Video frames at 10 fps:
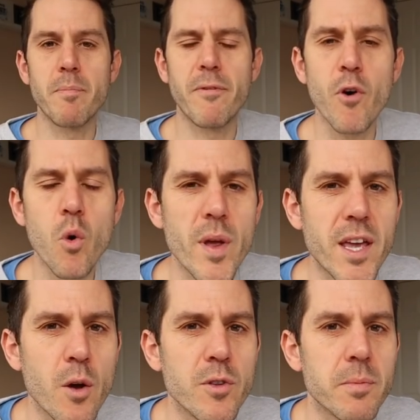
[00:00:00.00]
But before we
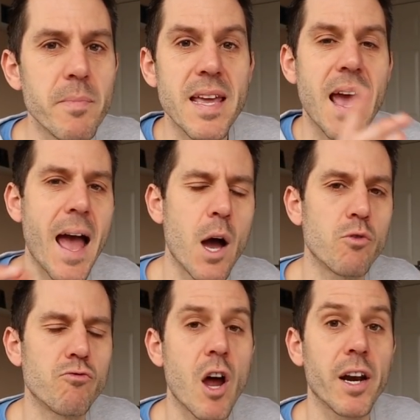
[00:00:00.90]
go to me
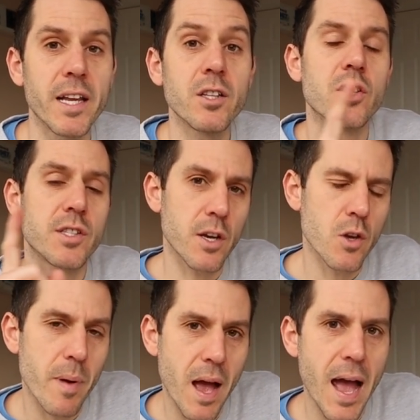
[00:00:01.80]
out running to tell
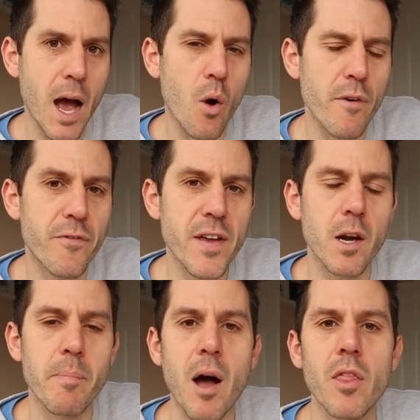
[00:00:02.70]
you about how I
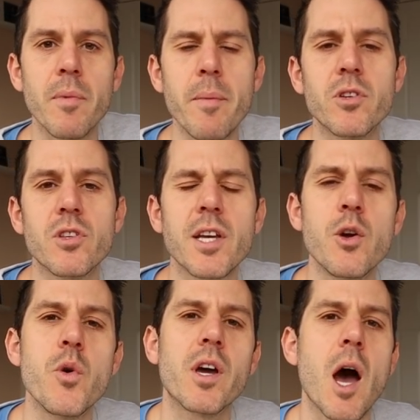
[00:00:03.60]
feel about them, let me just
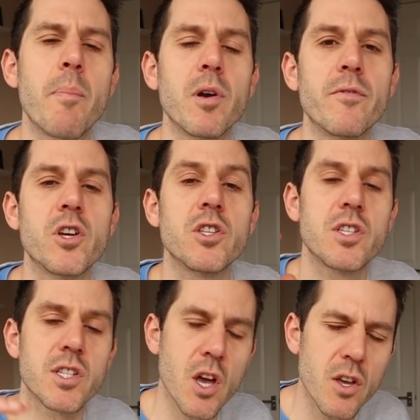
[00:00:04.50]
tell you a couple of
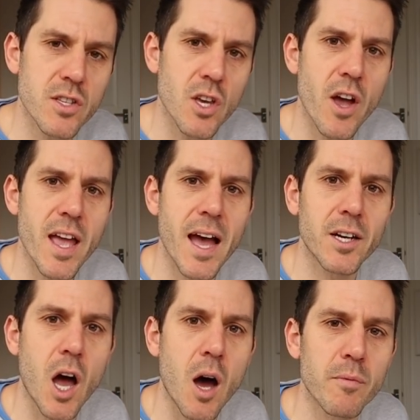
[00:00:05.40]
concerns that I
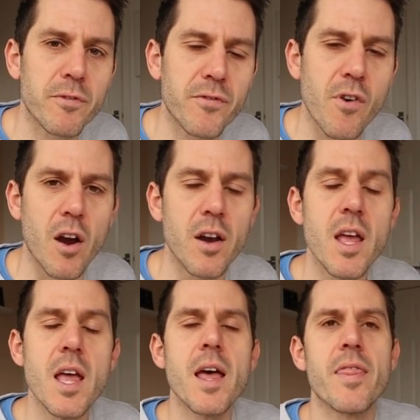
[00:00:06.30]
had up front,
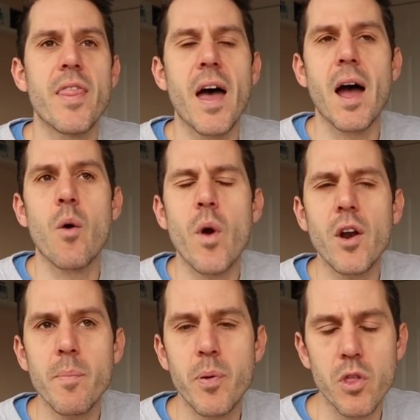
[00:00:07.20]
that
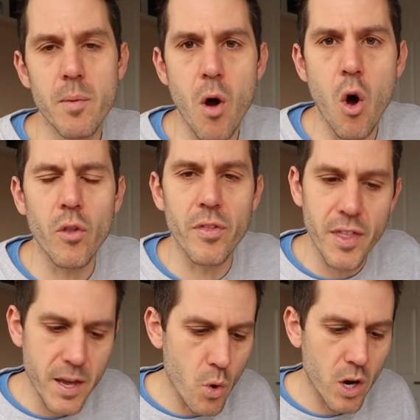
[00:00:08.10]
when I put them on,
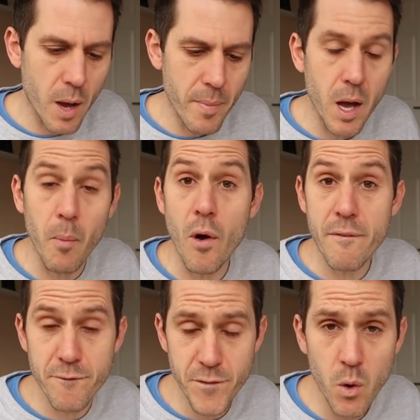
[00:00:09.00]
they were coming up, or it
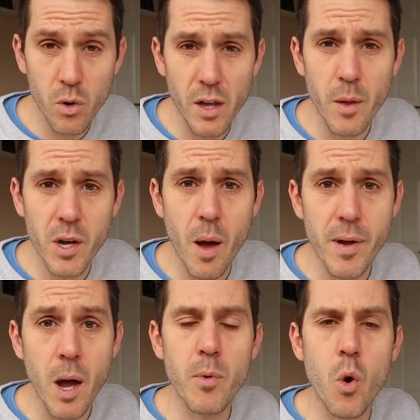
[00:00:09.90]
felt like they were
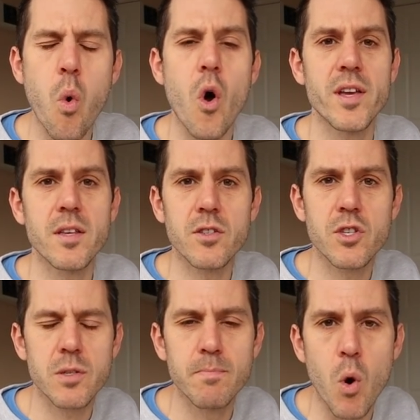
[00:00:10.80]
coming up quite
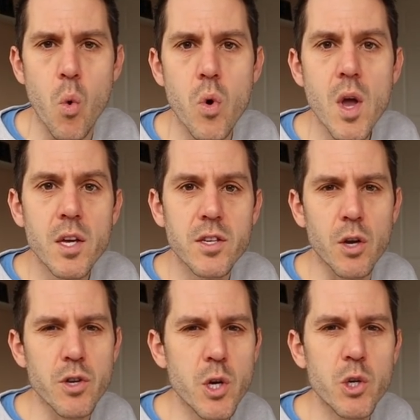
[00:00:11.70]
small.
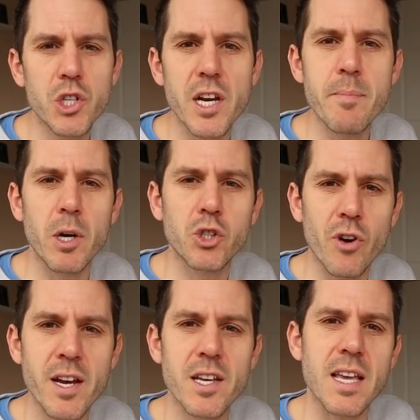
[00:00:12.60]
So usually my
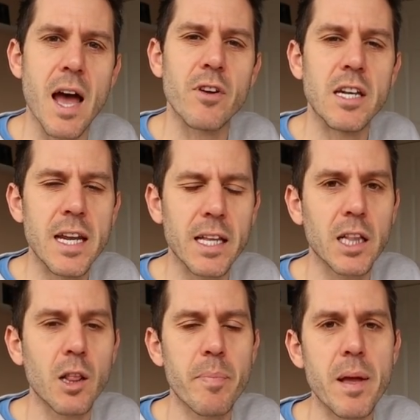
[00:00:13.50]
trainers have a
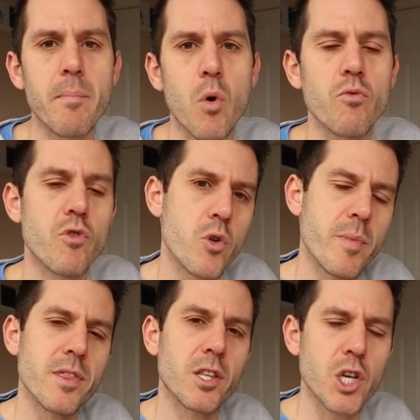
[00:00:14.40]
little bit more
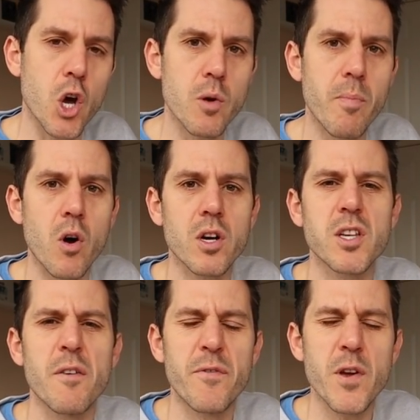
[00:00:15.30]
room in the toe
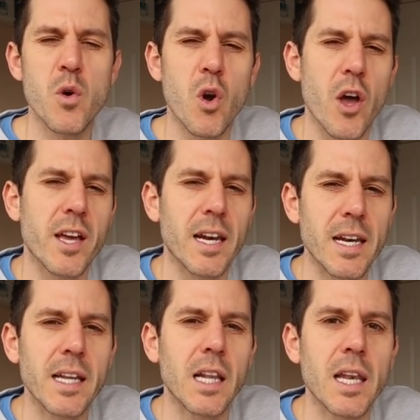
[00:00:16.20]
box. I feel like a
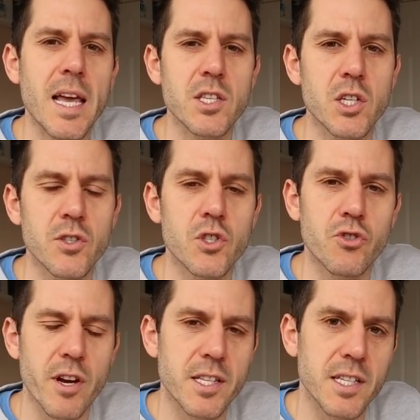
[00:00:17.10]
little less
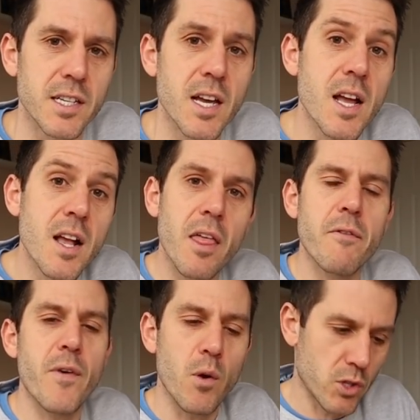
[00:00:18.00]
constricted.
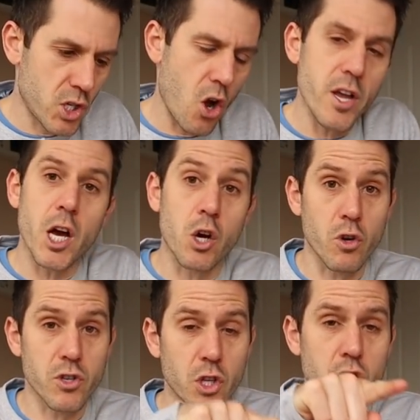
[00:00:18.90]
They felt tight
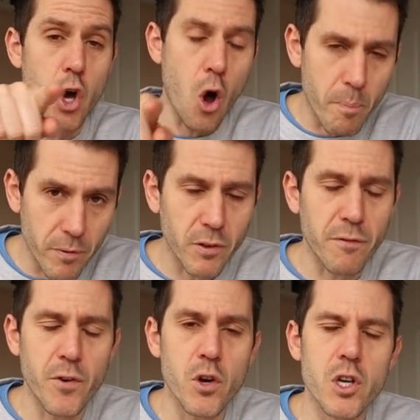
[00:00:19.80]
across the top of the
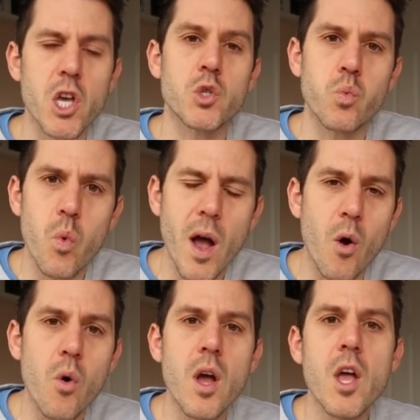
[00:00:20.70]
foot as
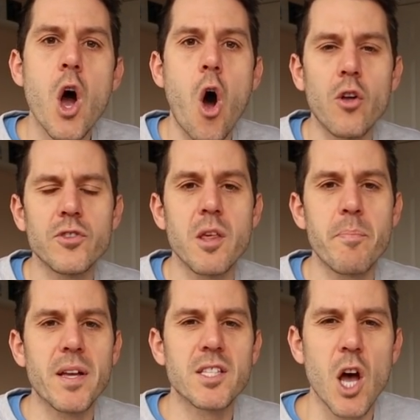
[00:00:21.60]
well onto the
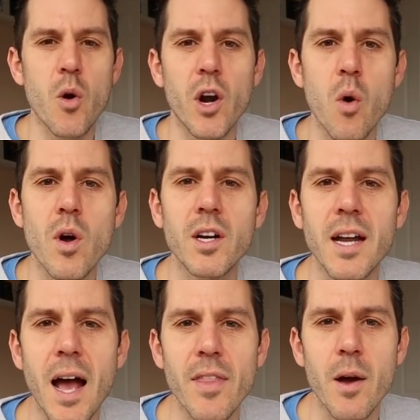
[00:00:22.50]
big toe, and I
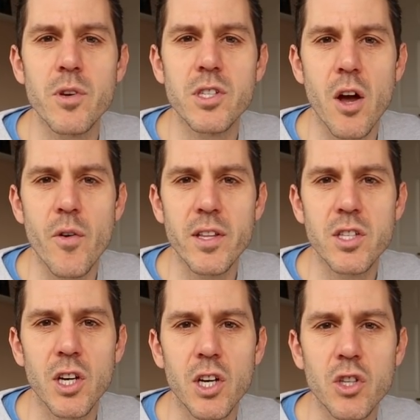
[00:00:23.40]
wondered how that was going
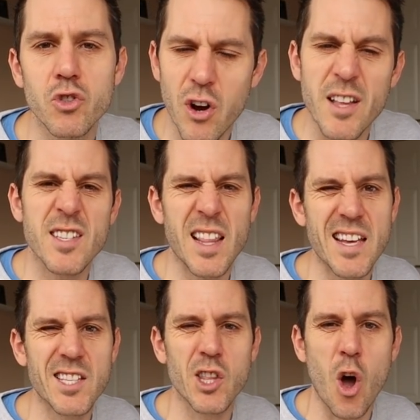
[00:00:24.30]
to
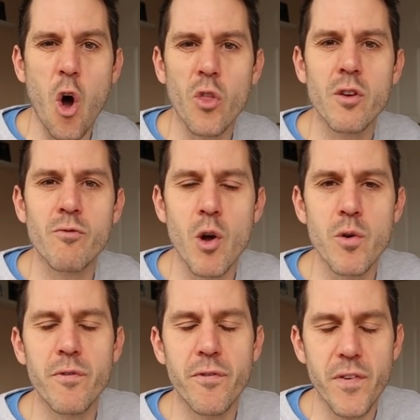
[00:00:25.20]
translate to the on the
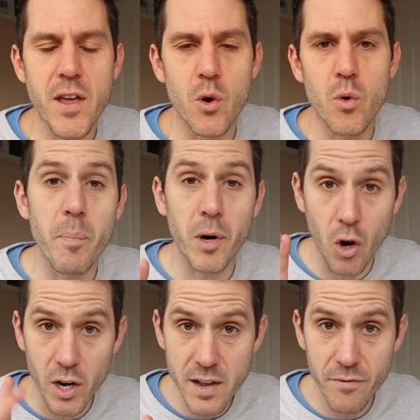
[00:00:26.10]
road feel, but
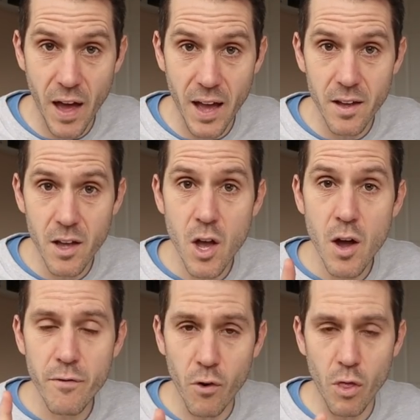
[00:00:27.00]
I'll leave that
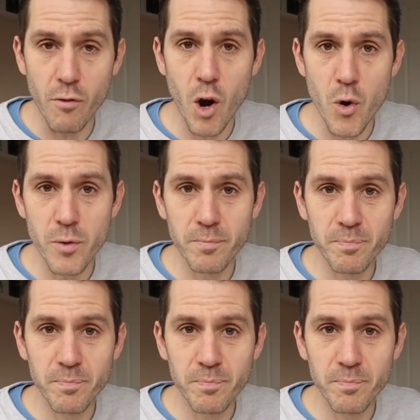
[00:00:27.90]
for on the road.